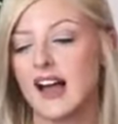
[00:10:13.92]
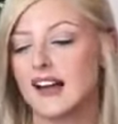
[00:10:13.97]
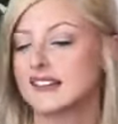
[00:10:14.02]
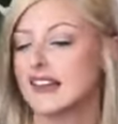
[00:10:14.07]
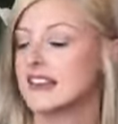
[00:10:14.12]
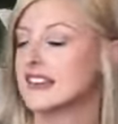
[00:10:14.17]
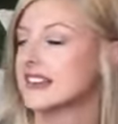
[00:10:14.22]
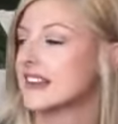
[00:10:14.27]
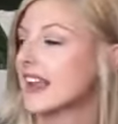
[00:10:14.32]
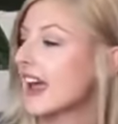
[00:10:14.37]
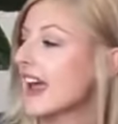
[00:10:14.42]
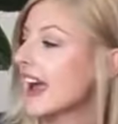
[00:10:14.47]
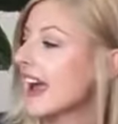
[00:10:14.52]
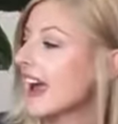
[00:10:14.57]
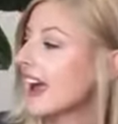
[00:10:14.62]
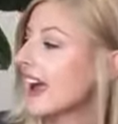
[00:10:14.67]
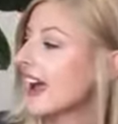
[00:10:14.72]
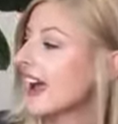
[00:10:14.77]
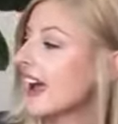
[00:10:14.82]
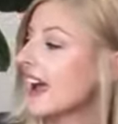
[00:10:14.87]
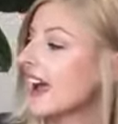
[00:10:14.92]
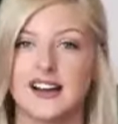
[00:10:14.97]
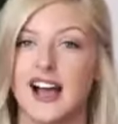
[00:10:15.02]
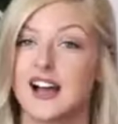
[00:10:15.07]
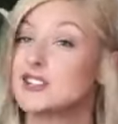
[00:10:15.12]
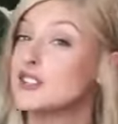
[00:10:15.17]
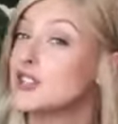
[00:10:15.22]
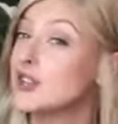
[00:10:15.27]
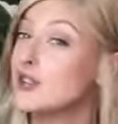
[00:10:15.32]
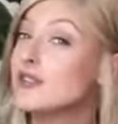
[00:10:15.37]
As I say, I
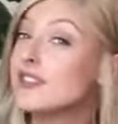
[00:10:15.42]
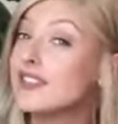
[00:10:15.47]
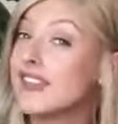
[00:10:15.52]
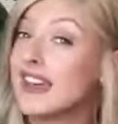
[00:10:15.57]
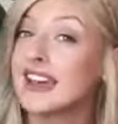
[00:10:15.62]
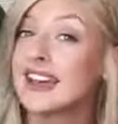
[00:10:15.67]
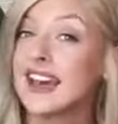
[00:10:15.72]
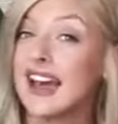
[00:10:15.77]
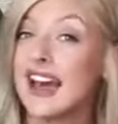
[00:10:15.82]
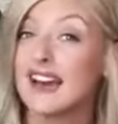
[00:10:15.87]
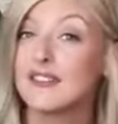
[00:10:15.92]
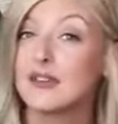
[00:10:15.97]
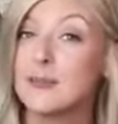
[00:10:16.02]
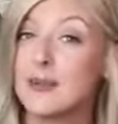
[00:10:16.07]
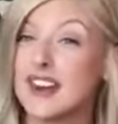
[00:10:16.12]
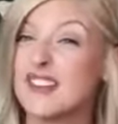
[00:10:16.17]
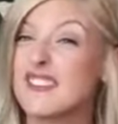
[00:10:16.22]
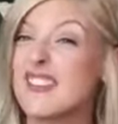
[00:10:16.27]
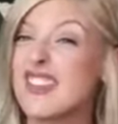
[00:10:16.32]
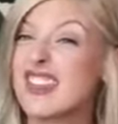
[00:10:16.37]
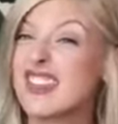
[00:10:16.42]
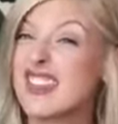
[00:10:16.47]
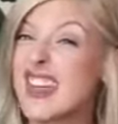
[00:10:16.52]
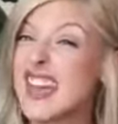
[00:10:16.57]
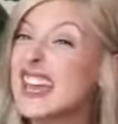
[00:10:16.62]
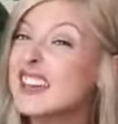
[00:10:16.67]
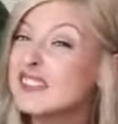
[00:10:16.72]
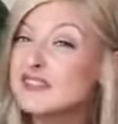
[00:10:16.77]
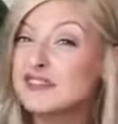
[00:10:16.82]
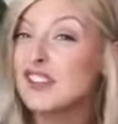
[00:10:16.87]
do think I have a bit of a
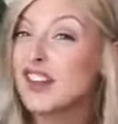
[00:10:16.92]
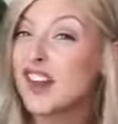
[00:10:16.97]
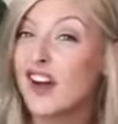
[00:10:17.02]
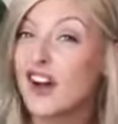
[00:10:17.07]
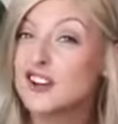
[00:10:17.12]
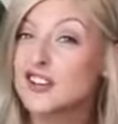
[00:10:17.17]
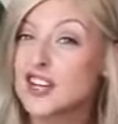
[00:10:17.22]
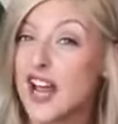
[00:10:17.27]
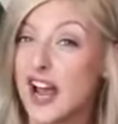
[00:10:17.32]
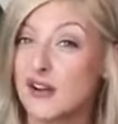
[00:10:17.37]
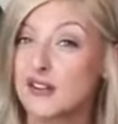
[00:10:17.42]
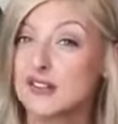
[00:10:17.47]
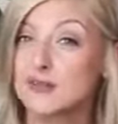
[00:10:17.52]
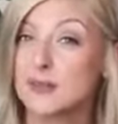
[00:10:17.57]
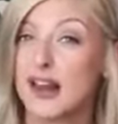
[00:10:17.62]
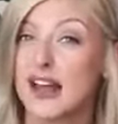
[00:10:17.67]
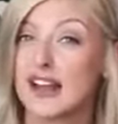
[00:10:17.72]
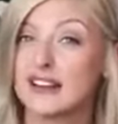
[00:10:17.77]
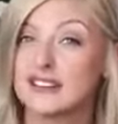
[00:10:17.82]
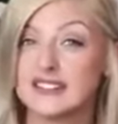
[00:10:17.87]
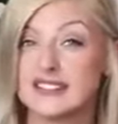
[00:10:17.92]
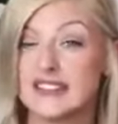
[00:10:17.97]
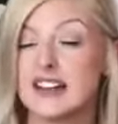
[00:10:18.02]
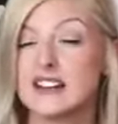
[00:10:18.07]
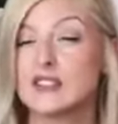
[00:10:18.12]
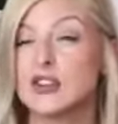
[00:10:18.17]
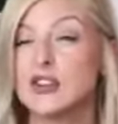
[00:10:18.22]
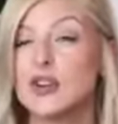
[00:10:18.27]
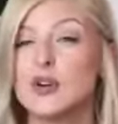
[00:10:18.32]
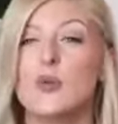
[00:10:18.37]
thing for large houseplants. I
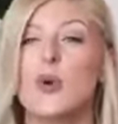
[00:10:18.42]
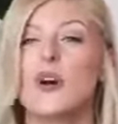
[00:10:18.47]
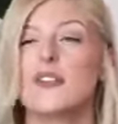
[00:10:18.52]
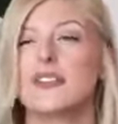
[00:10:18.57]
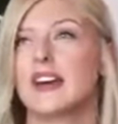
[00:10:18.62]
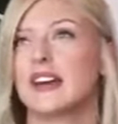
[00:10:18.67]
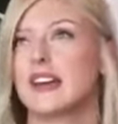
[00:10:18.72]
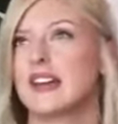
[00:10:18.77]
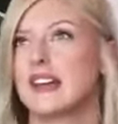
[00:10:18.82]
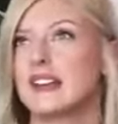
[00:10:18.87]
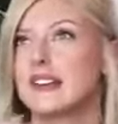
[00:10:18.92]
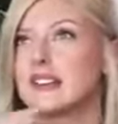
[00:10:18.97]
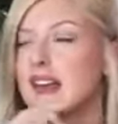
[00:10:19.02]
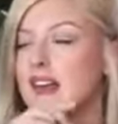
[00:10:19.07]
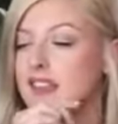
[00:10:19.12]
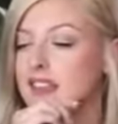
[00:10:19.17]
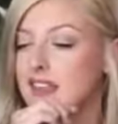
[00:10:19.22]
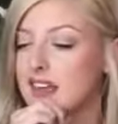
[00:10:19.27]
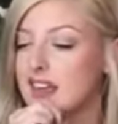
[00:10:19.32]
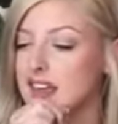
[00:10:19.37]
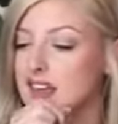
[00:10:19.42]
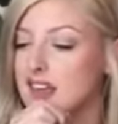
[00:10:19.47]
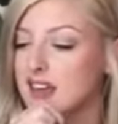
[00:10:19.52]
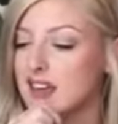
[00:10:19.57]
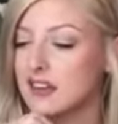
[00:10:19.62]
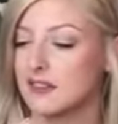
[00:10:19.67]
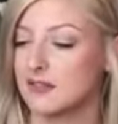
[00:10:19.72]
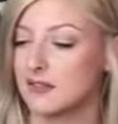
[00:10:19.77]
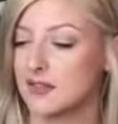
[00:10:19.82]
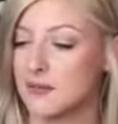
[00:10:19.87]
don't know what that is. I think
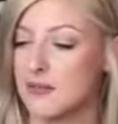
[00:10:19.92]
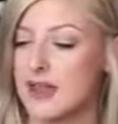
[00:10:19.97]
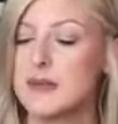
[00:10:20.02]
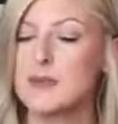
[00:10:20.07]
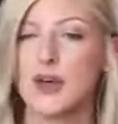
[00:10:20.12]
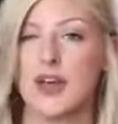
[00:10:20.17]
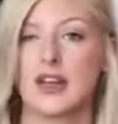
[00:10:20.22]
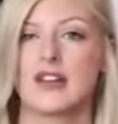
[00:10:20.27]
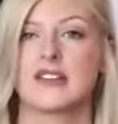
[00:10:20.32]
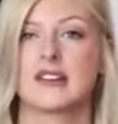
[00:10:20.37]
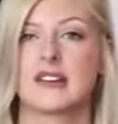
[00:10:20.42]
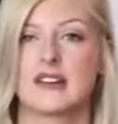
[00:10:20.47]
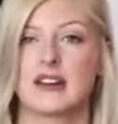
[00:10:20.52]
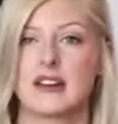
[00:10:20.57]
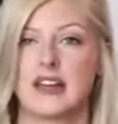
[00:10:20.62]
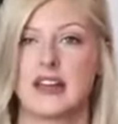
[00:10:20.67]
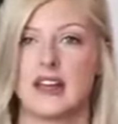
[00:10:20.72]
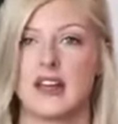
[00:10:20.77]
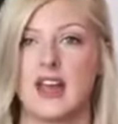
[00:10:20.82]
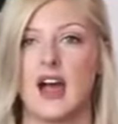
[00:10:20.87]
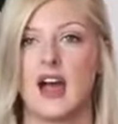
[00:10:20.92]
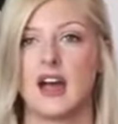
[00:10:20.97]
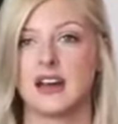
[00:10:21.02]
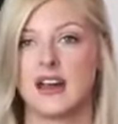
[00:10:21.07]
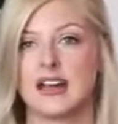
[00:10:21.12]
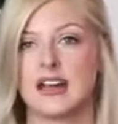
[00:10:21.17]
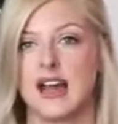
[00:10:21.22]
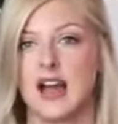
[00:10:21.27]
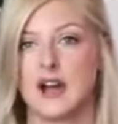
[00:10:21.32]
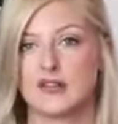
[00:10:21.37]
for me personally, I
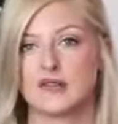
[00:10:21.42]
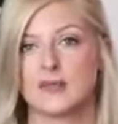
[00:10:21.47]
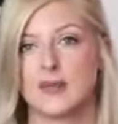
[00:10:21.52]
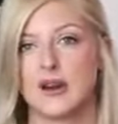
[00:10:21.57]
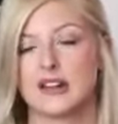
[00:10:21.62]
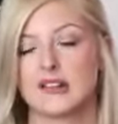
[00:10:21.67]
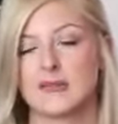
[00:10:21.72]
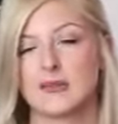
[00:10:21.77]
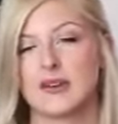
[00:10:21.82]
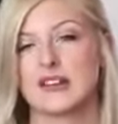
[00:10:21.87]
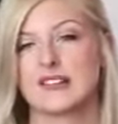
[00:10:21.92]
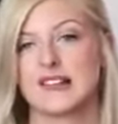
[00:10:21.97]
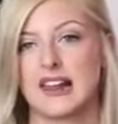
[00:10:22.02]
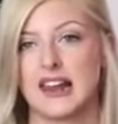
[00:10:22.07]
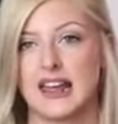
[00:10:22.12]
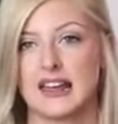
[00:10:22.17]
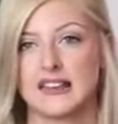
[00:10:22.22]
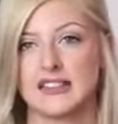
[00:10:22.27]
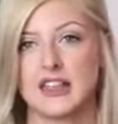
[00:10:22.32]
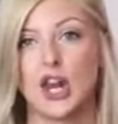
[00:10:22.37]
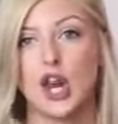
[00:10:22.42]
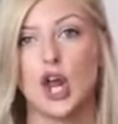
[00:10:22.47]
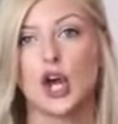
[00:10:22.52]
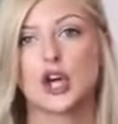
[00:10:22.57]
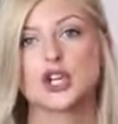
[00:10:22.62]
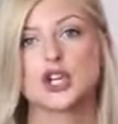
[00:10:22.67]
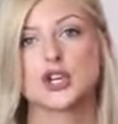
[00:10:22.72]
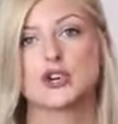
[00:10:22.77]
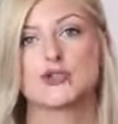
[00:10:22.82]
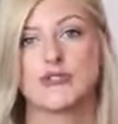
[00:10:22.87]
like houseplants because I like the
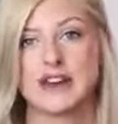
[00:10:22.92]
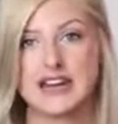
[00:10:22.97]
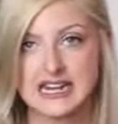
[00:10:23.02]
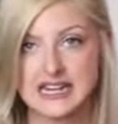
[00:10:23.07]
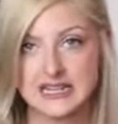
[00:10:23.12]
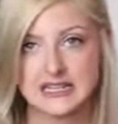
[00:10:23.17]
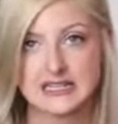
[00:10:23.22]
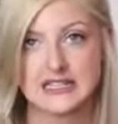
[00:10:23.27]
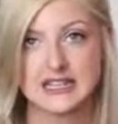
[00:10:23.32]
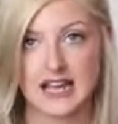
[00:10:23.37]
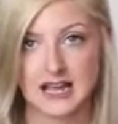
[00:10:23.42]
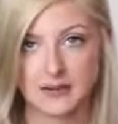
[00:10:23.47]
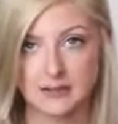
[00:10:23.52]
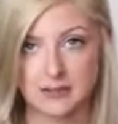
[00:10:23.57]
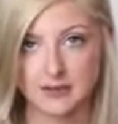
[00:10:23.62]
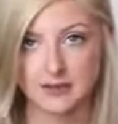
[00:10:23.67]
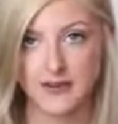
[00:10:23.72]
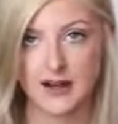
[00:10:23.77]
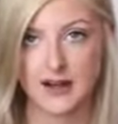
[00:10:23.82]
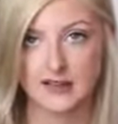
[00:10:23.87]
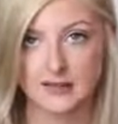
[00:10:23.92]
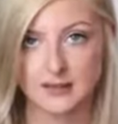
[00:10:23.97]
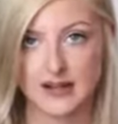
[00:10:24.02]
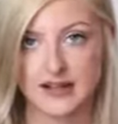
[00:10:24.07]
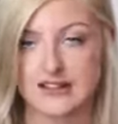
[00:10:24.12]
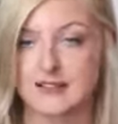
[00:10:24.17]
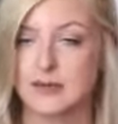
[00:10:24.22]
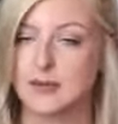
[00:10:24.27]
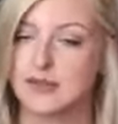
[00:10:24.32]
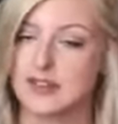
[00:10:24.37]
lush green type of
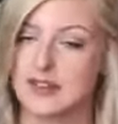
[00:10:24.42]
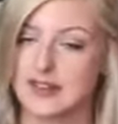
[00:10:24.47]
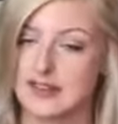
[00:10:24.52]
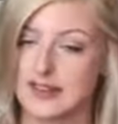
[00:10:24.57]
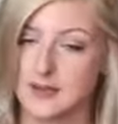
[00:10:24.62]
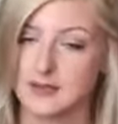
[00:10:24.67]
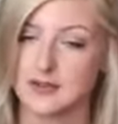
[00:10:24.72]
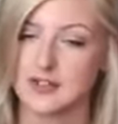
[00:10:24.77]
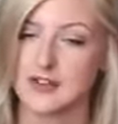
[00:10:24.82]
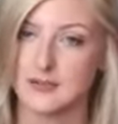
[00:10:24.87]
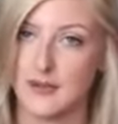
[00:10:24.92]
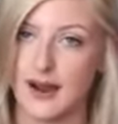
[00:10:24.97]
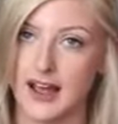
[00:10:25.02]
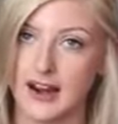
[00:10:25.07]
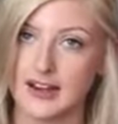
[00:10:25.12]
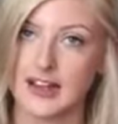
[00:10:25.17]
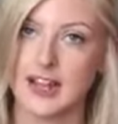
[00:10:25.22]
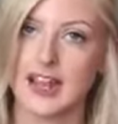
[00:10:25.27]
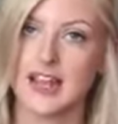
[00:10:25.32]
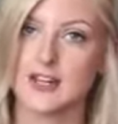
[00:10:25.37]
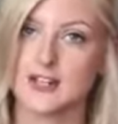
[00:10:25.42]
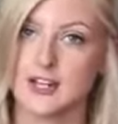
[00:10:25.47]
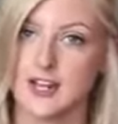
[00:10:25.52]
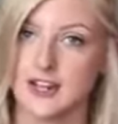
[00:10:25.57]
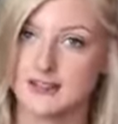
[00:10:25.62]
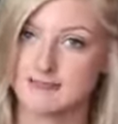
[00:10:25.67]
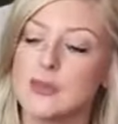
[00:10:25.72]
houseplants, with the exception of my alocasia.